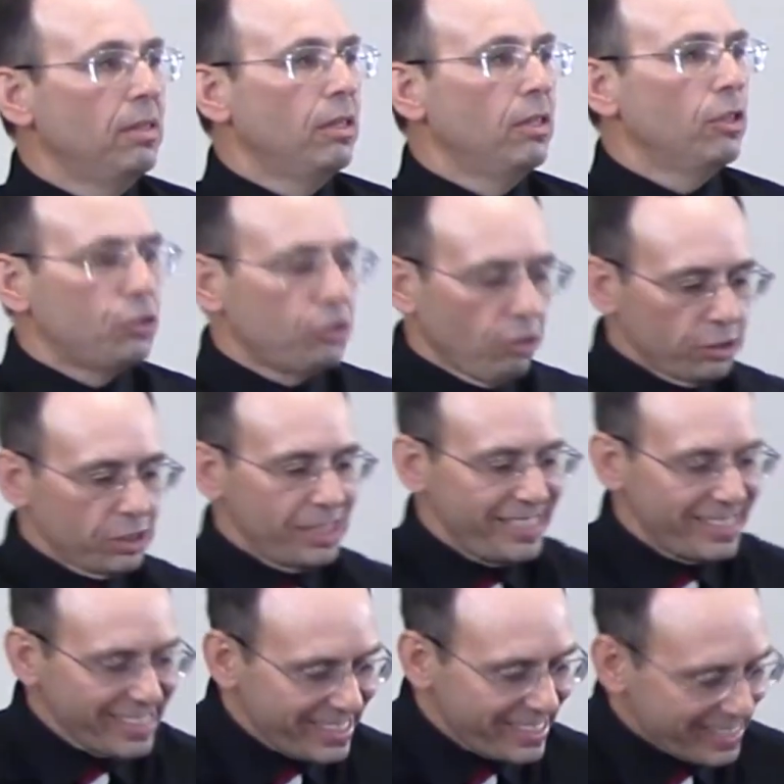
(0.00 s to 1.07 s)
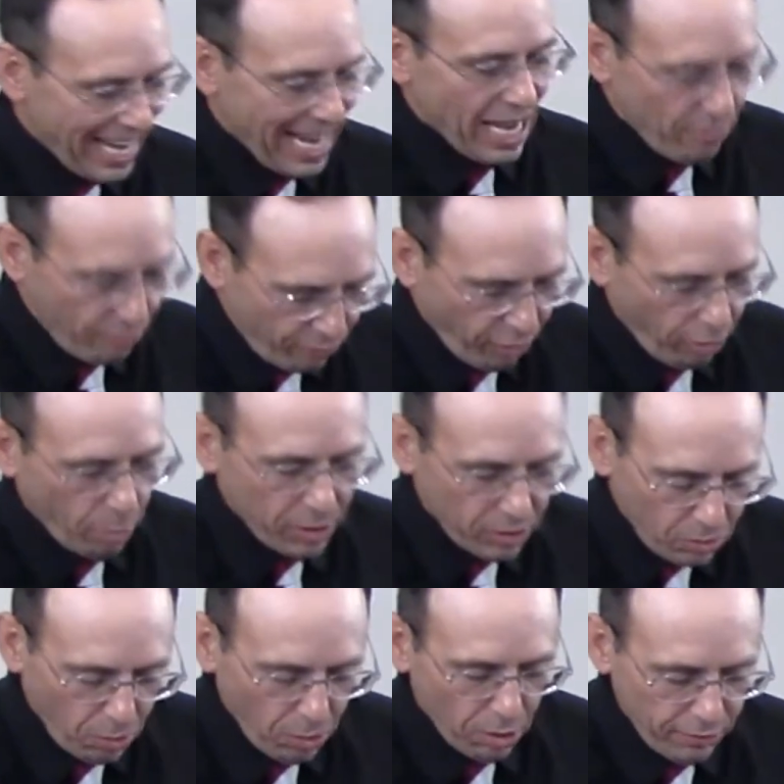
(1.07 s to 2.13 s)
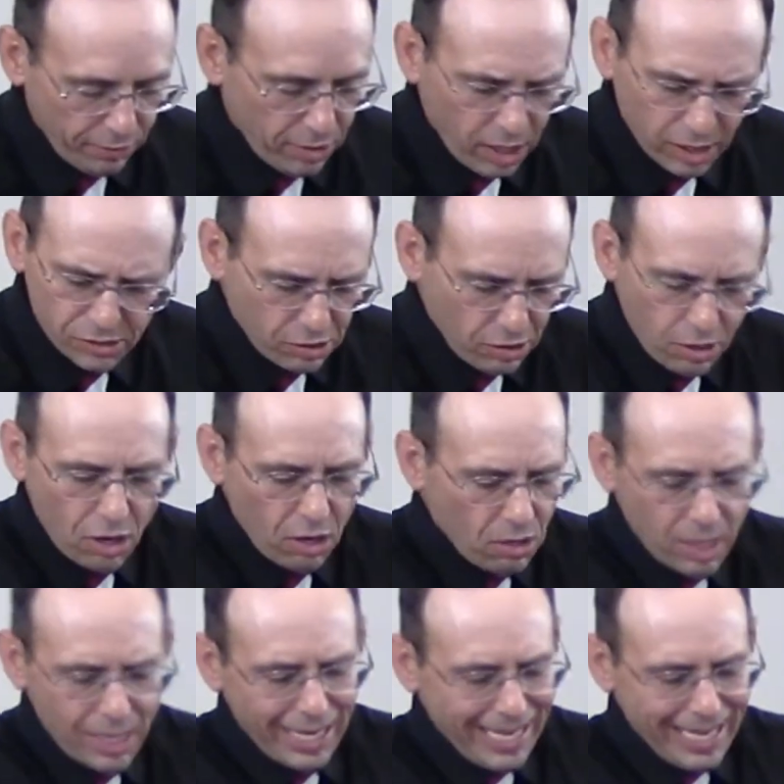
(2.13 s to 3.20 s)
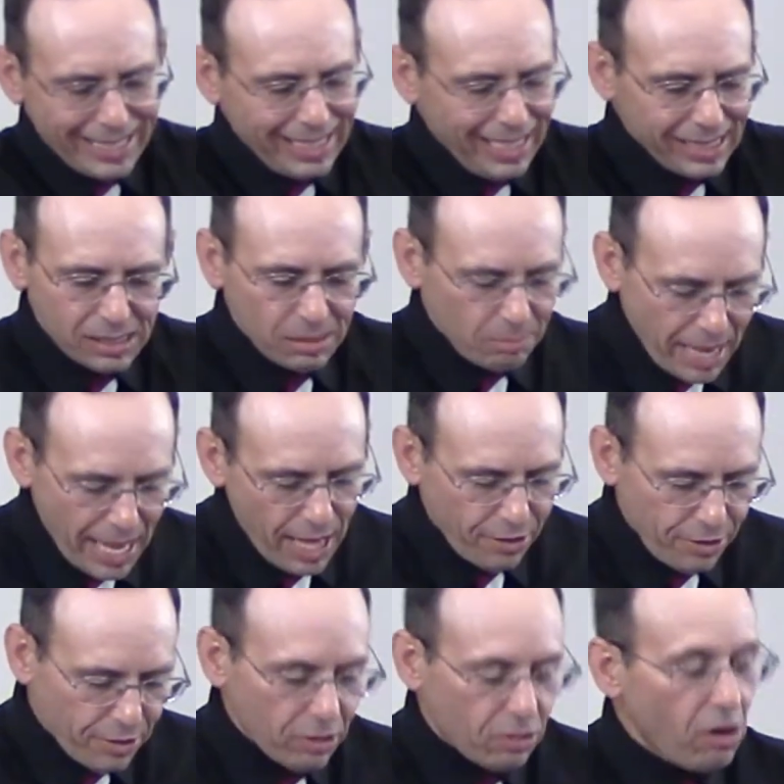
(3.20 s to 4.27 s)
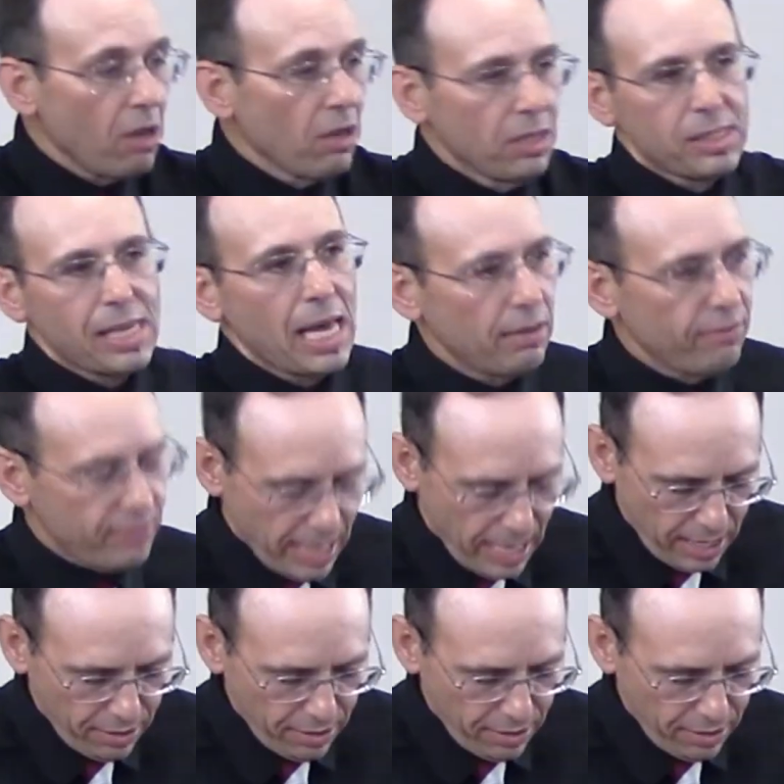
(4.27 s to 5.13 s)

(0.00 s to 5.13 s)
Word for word: the church needs to stand firm on the Word of God. So no, it doesn't matter. You can call us out of date.